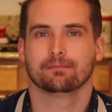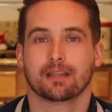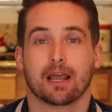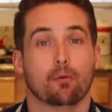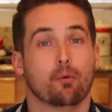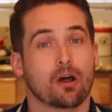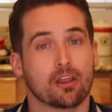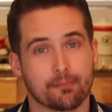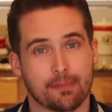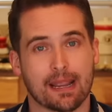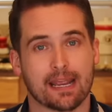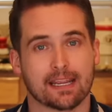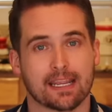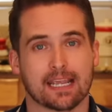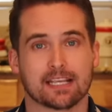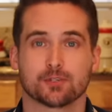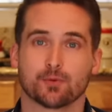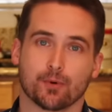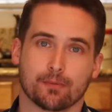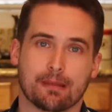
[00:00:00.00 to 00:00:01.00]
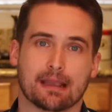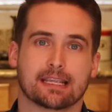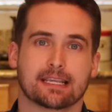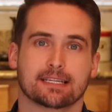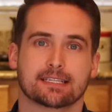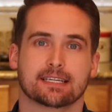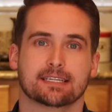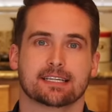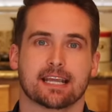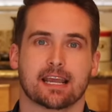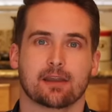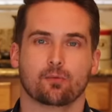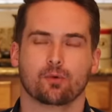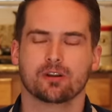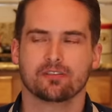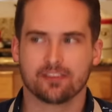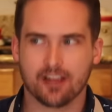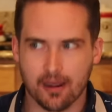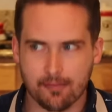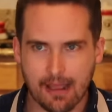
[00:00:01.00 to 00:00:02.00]
Now, while the pancakes we're making today
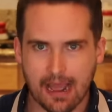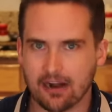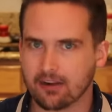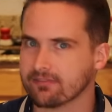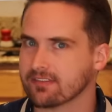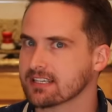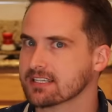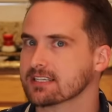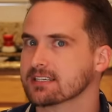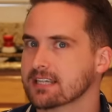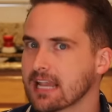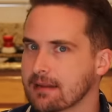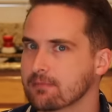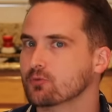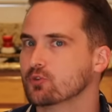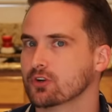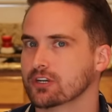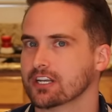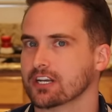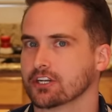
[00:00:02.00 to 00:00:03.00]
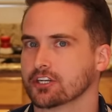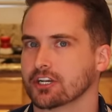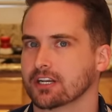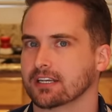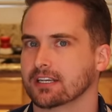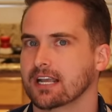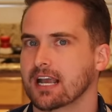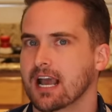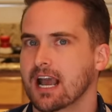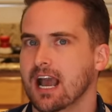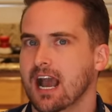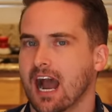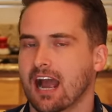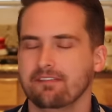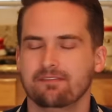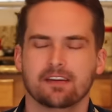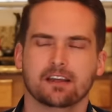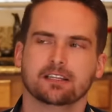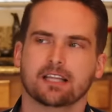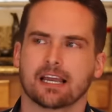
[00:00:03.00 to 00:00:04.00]
would have come out of this same tradition,
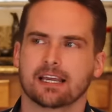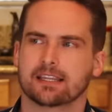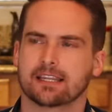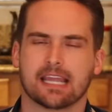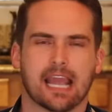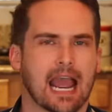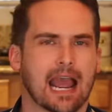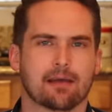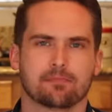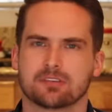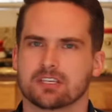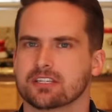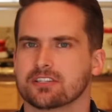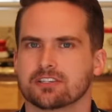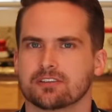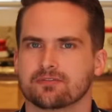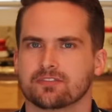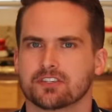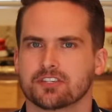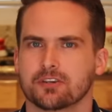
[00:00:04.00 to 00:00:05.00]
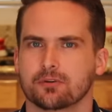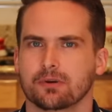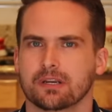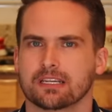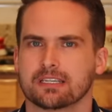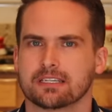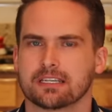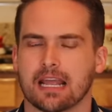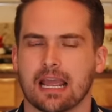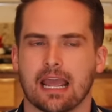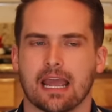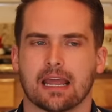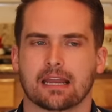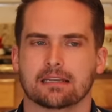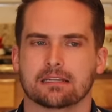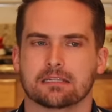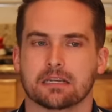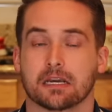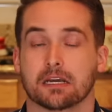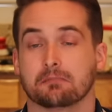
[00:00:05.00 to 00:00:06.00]
I feel like the absence of suet
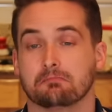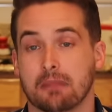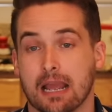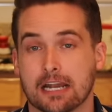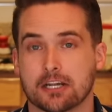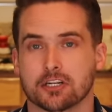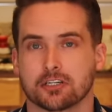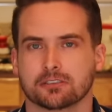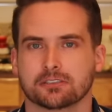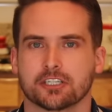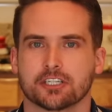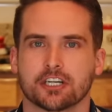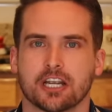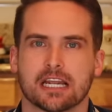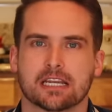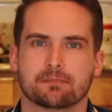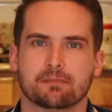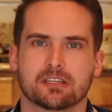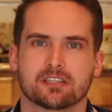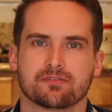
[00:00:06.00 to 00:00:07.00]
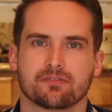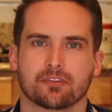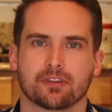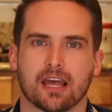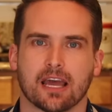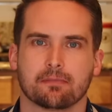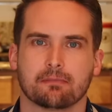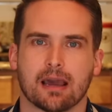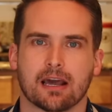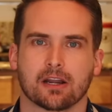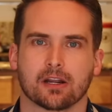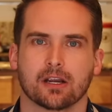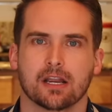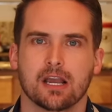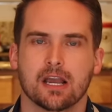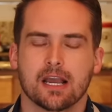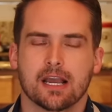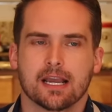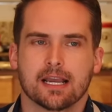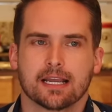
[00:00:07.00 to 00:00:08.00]
and uh, magical enchantments, for that matter,
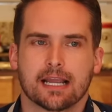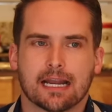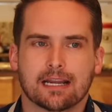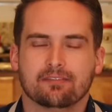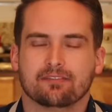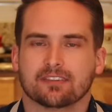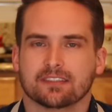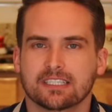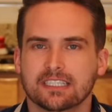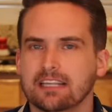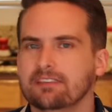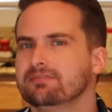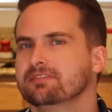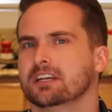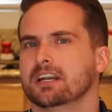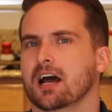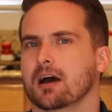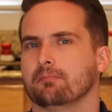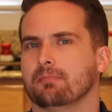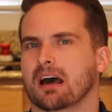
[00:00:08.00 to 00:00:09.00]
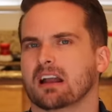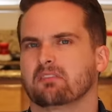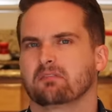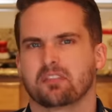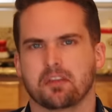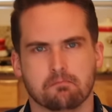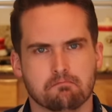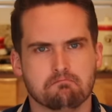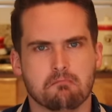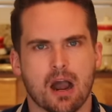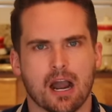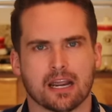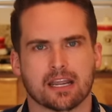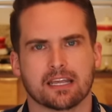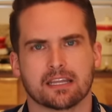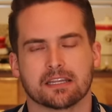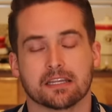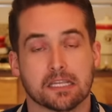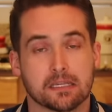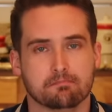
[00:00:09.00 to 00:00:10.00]
kind of lifted up out of the muck
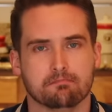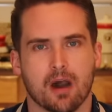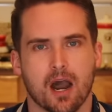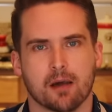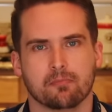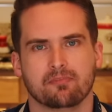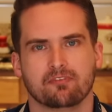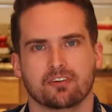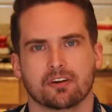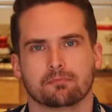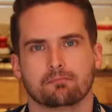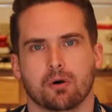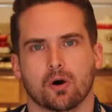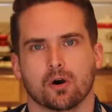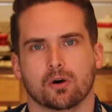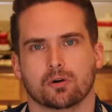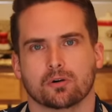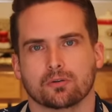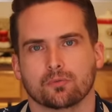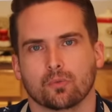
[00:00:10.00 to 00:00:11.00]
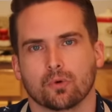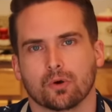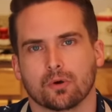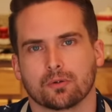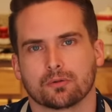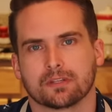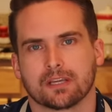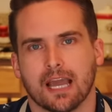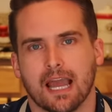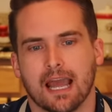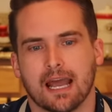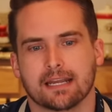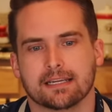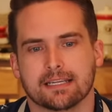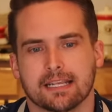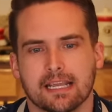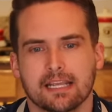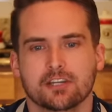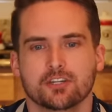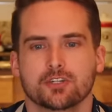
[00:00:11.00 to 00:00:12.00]
and the mob football world
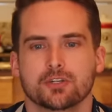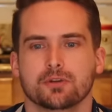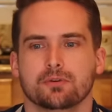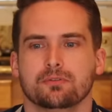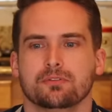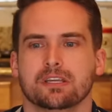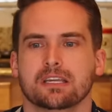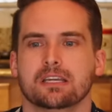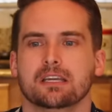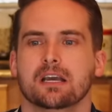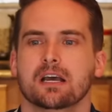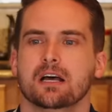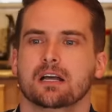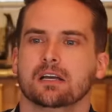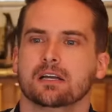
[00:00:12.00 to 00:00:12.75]
and into the